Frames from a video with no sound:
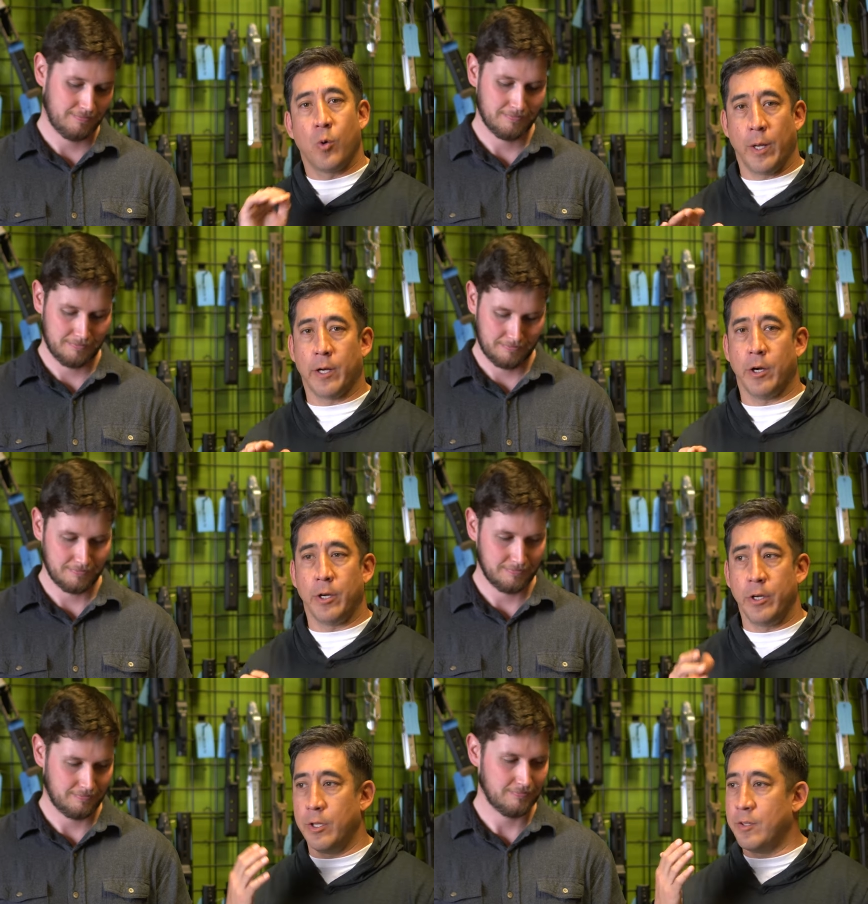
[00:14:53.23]
Speaker 1: quicker.
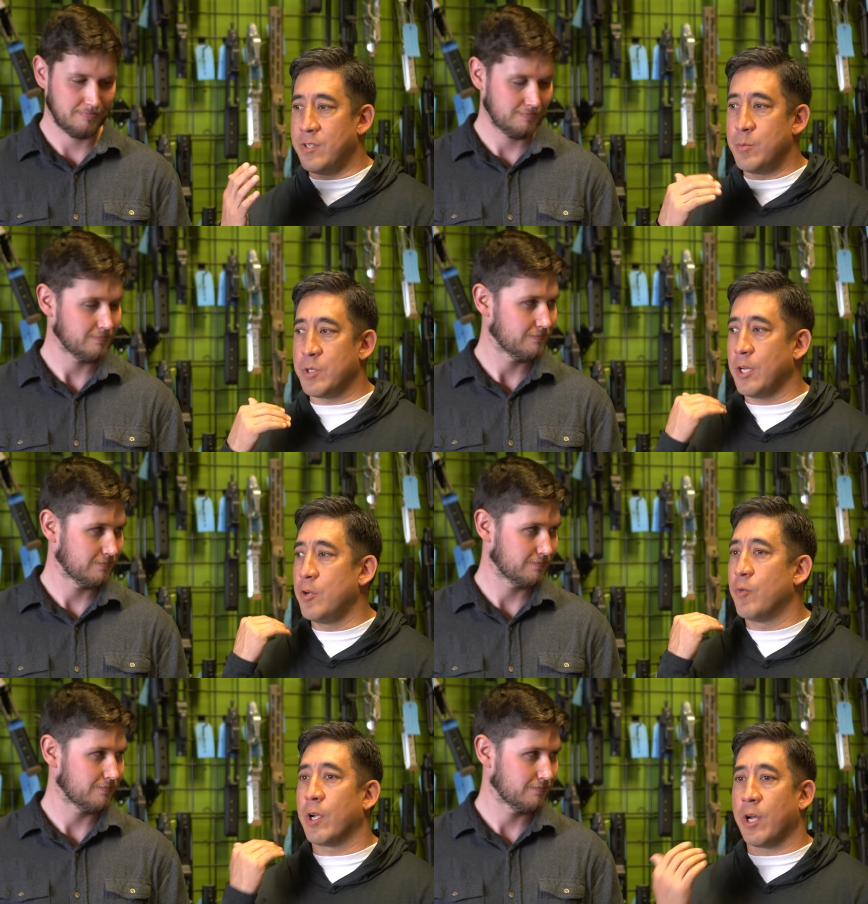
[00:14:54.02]
It seems like
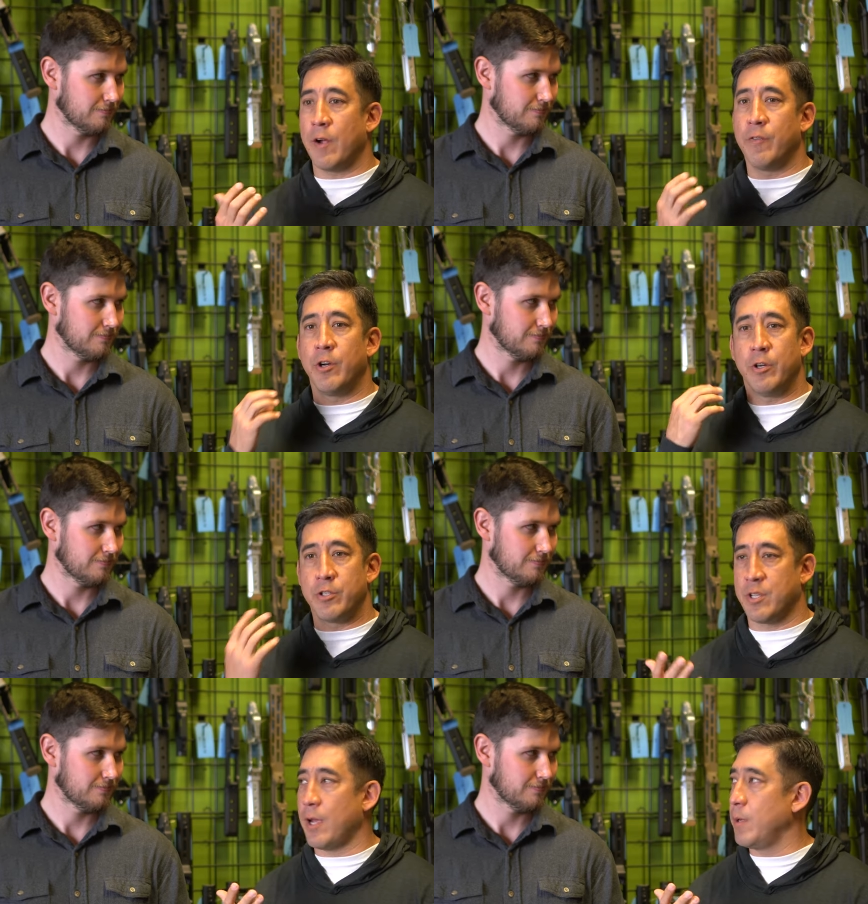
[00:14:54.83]
you recover your
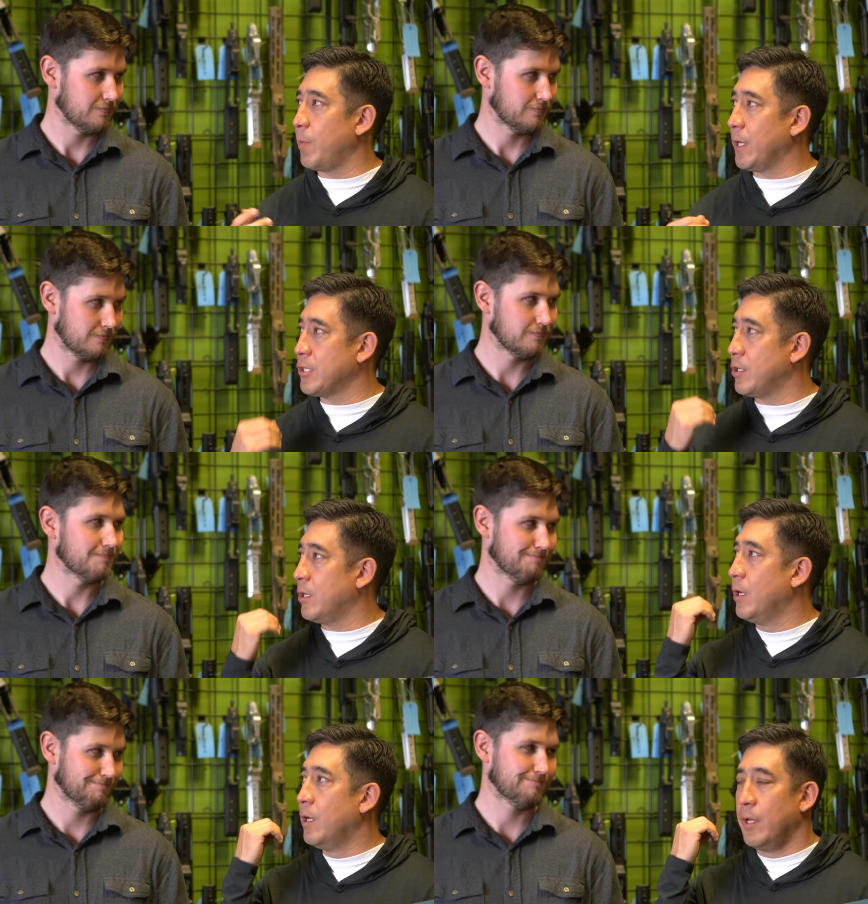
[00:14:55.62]
sight
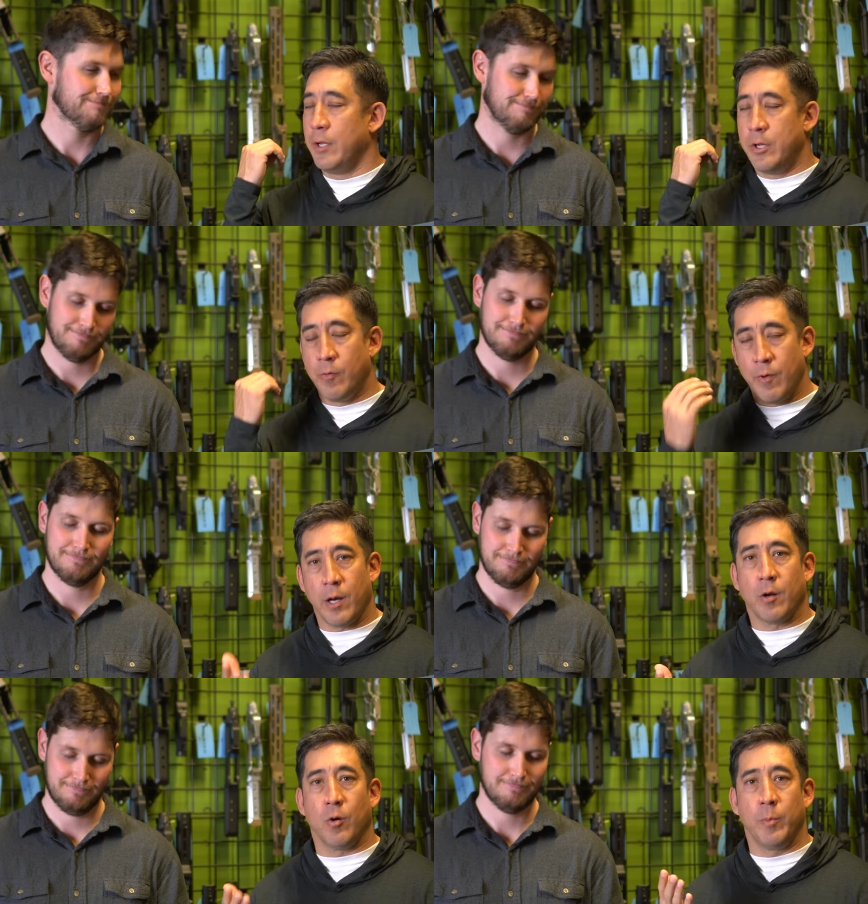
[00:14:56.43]
picture, your
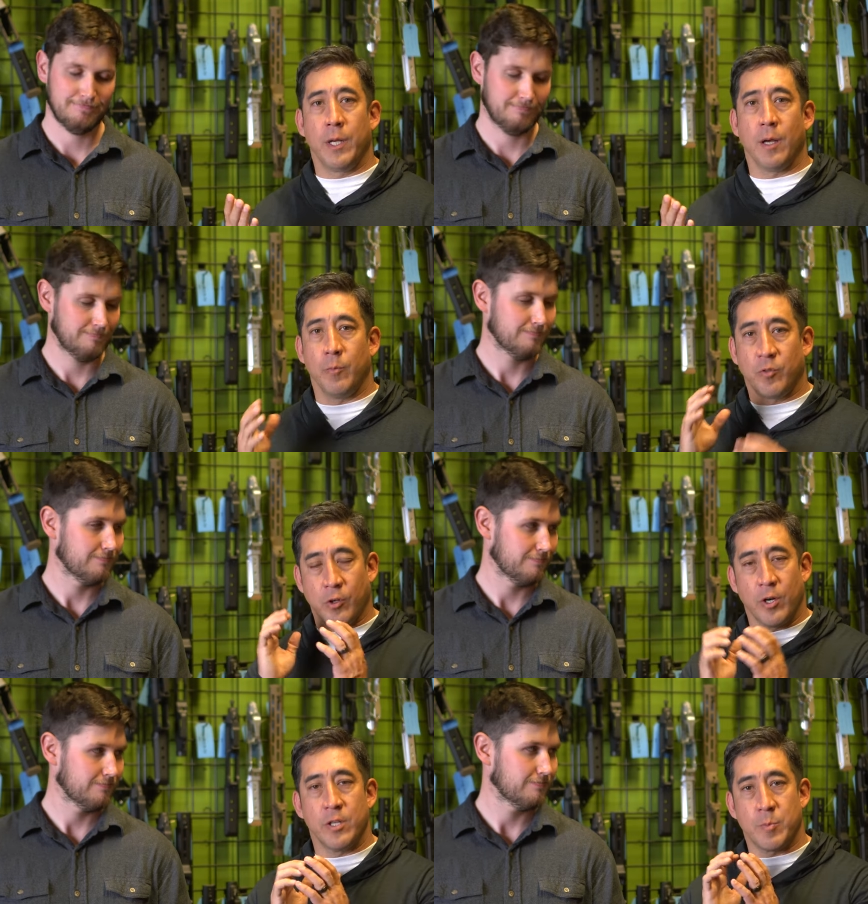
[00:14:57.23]
reticle becomes
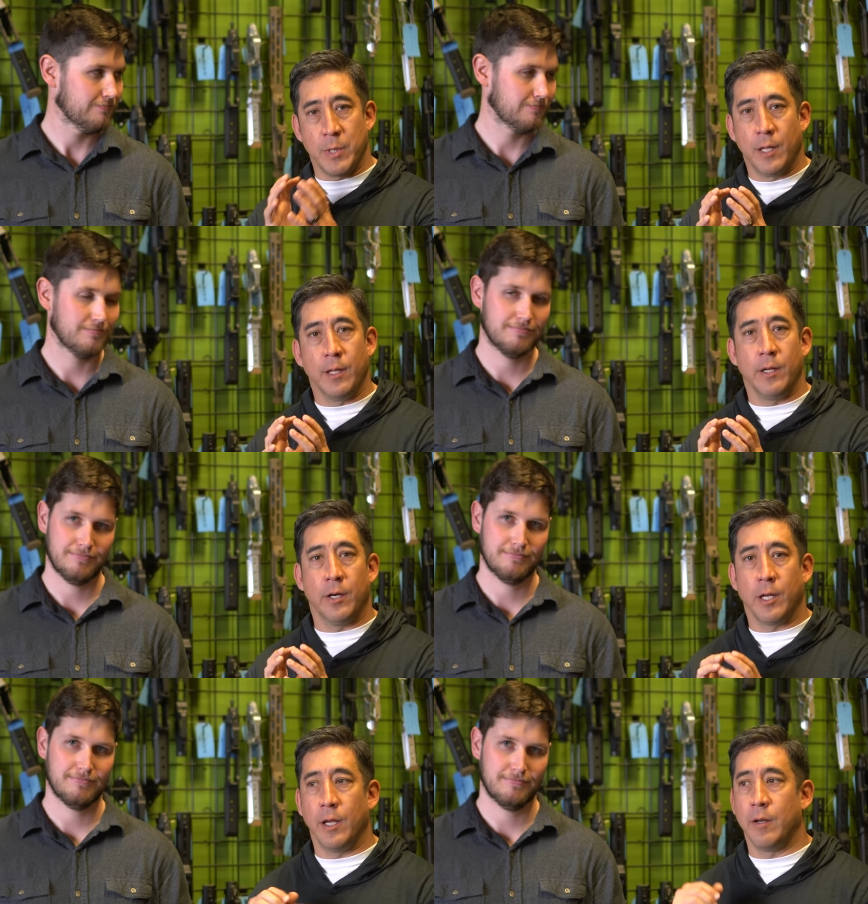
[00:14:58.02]
crisp and clear
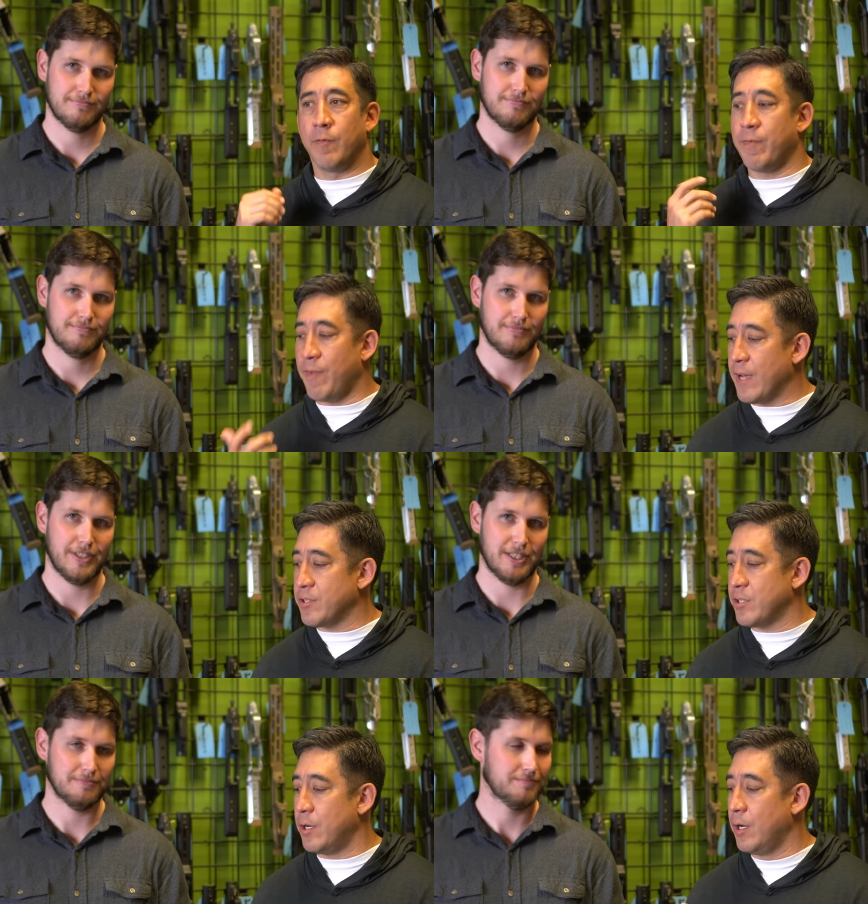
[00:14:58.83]
again
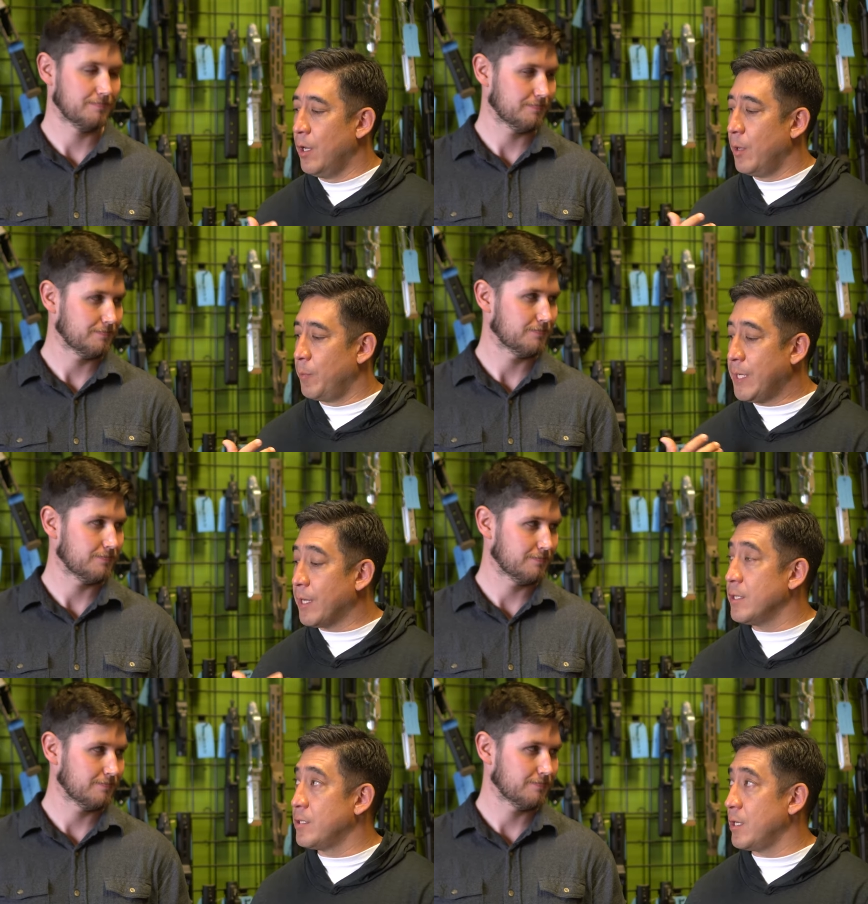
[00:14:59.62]
faster
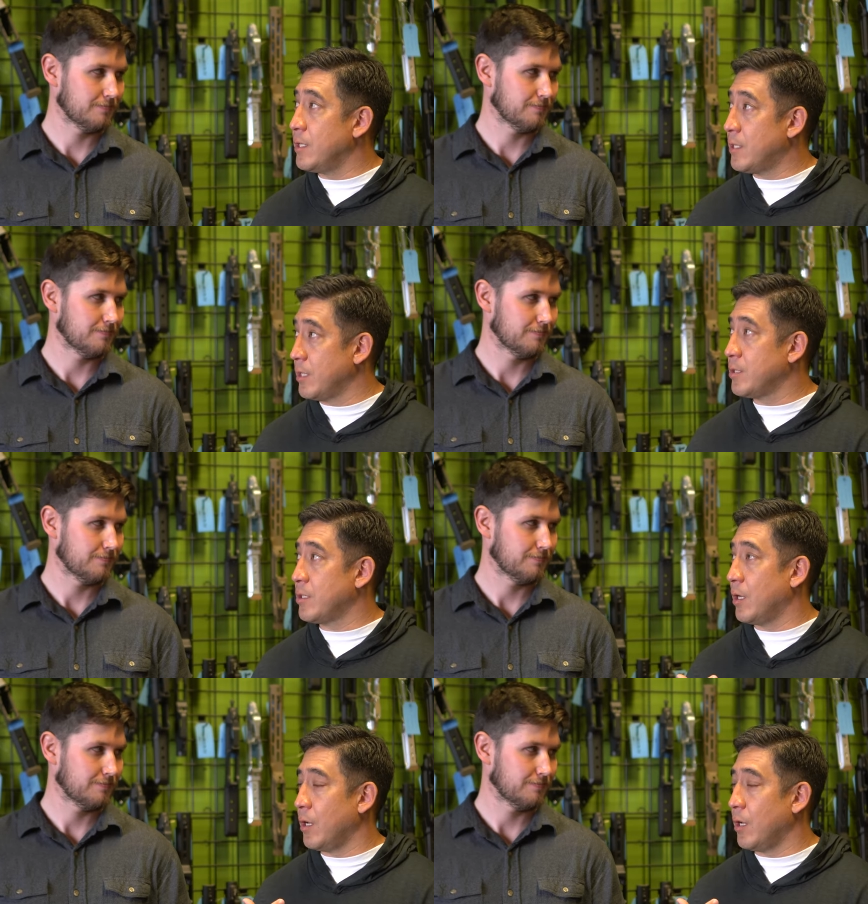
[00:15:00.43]
because it does